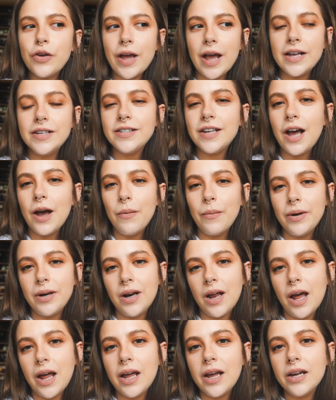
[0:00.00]
yes I would
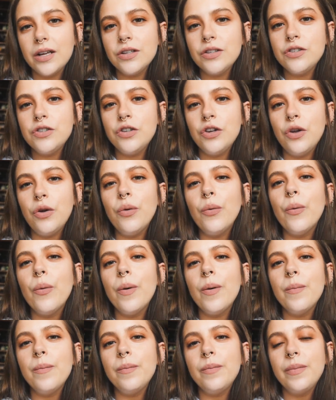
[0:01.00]
like to
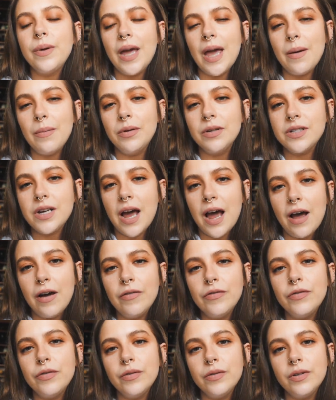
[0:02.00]
be able to
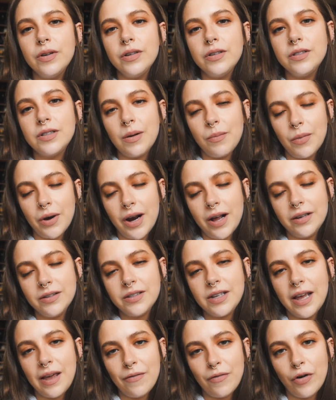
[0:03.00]
have someone
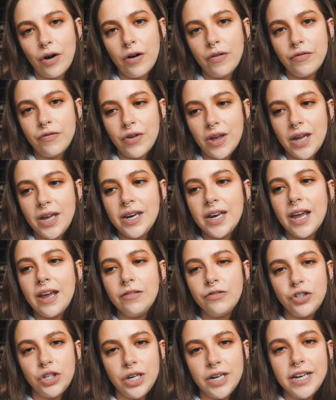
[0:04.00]
else give her a feed
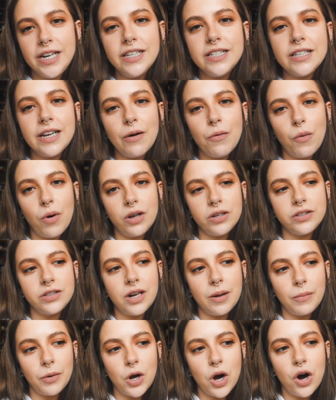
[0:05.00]
if she needs it whilst
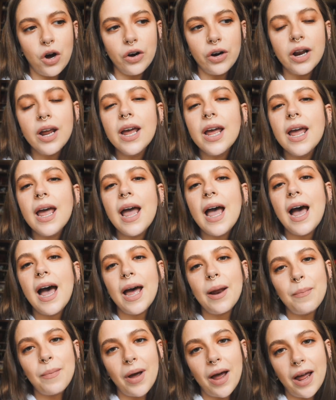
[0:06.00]
I'm gone
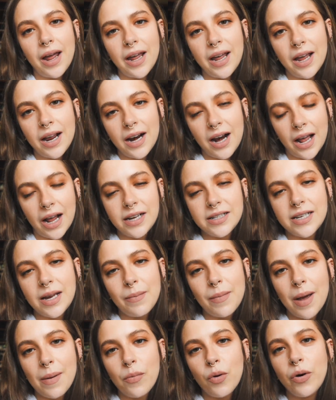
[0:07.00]
and my, like I said,
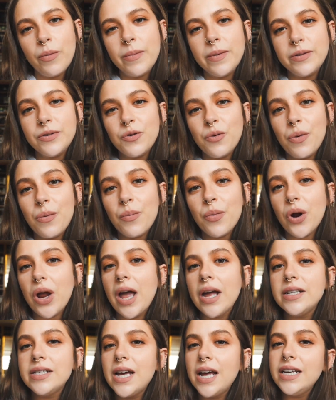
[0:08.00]
my appointments with
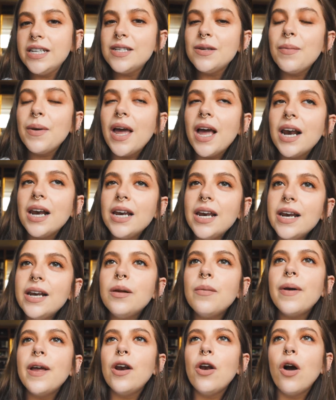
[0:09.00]
Priya tend to be a
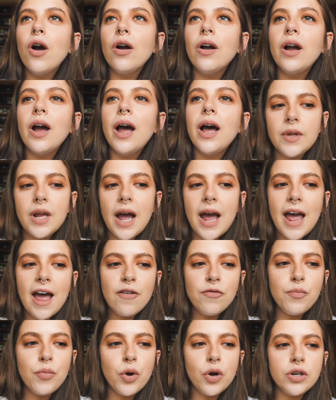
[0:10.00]
little bit longer. I
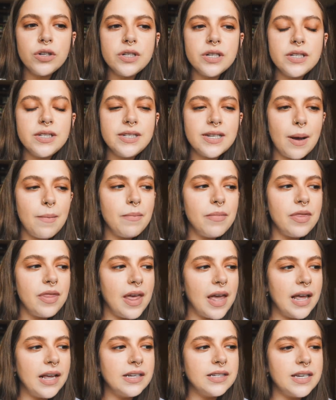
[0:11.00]
have booked some
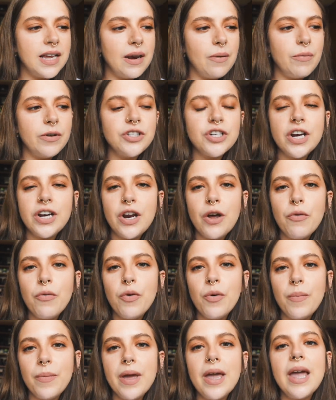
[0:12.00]
things in which I know
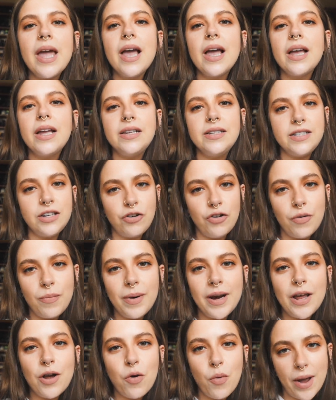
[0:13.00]
will be
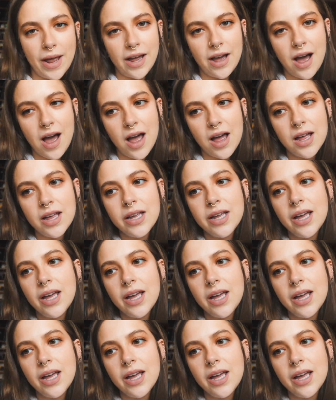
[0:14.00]
considerably quicker